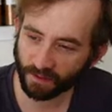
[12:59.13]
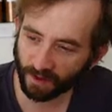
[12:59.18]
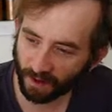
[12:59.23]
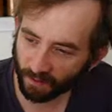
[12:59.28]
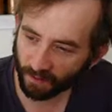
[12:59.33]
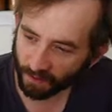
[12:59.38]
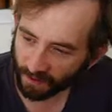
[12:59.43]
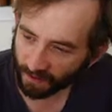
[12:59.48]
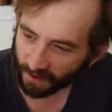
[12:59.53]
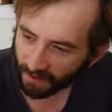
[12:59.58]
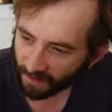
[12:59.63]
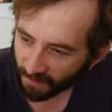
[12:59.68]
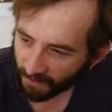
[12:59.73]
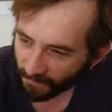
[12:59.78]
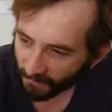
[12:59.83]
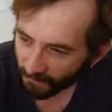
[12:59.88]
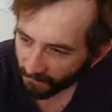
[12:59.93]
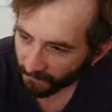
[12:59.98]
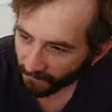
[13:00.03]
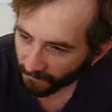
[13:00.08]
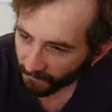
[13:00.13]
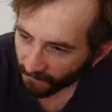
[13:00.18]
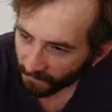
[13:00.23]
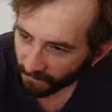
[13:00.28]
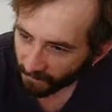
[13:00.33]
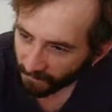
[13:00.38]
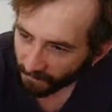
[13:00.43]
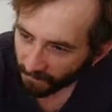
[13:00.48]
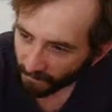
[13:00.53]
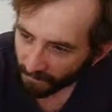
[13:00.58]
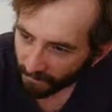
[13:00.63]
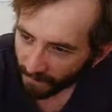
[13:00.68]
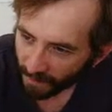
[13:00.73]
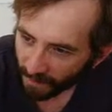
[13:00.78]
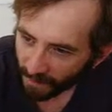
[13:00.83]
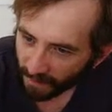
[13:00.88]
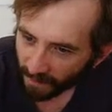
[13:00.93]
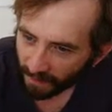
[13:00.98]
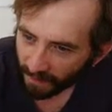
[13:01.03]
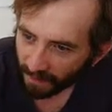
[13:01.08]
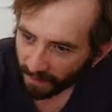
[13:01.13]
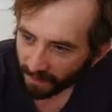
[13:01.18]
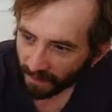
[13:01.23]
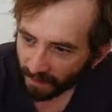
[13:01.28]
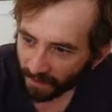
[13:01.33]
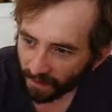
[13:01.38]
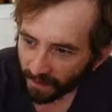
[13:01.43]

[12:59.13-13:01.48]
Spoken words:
around with it. Let's